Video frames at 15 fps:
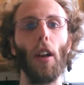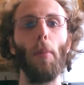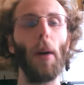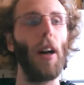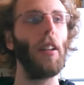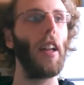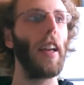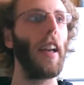
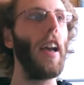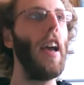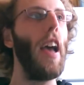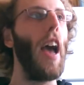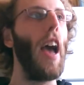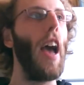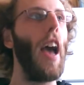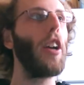About, like,
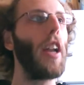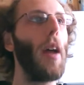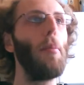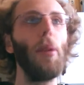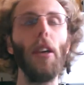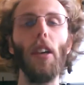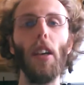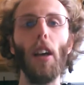how can I
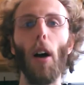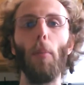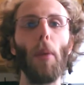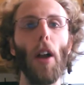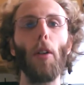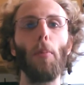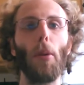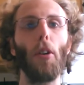be a
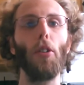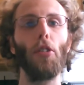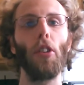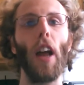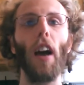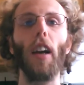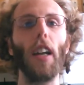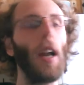better person?
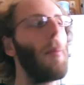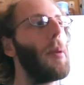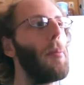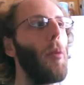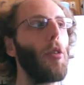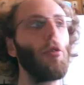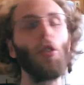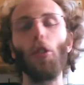How can I be
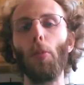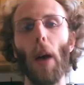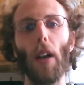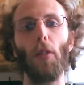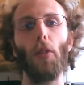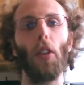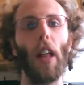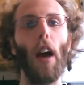more
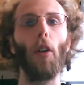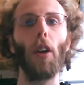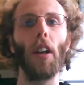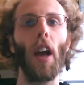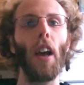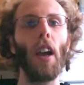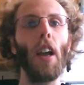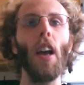respectful? How can
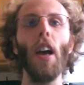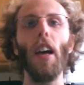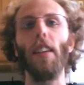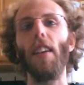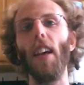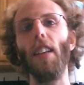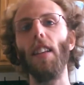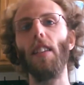I
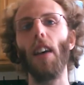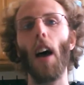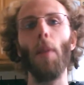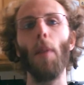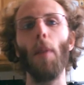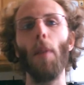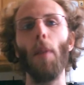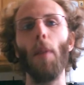take the
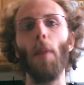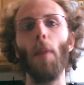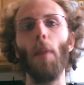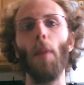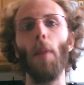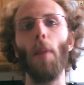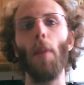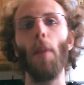time to listen
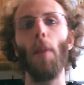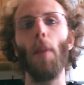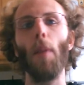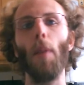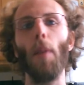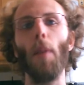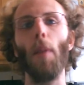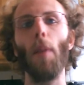to somebody
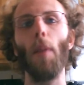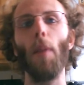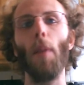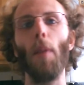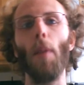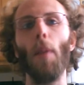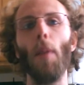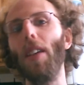else's
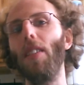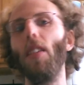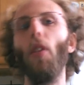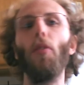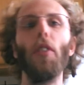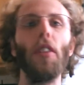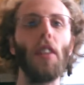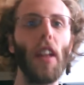perspective? Put
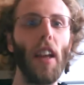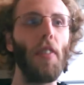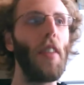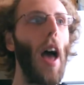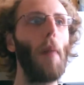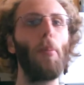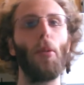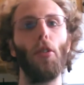myself in
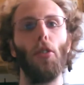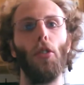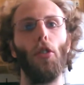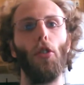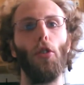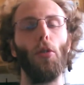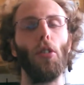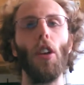that person's
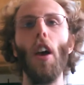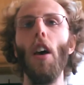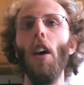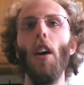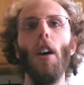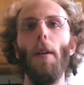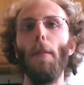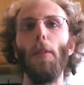shoes.
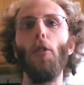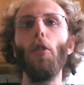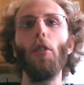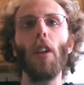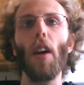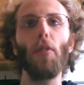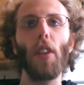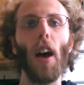You
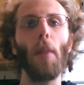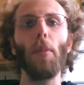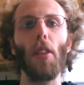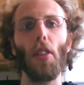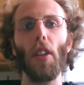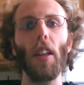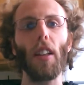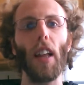don't have time to
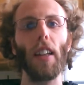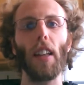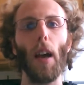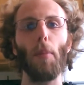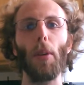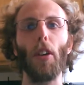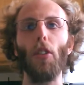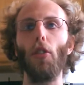think like
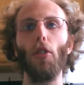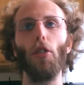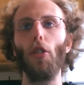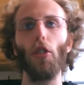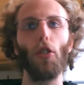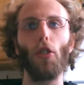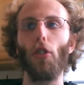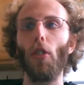that because you're
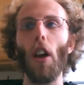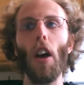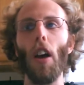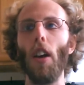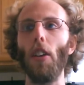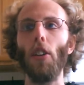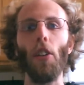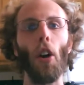just,
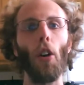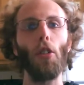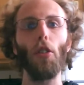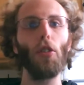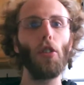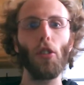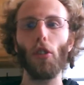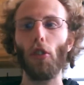you know,
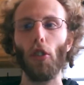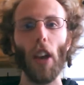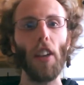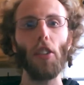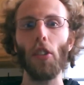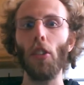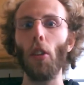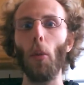you're just
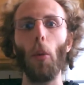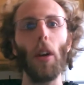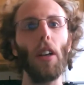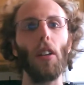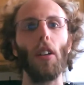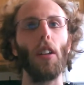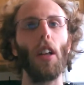chasing the wheel.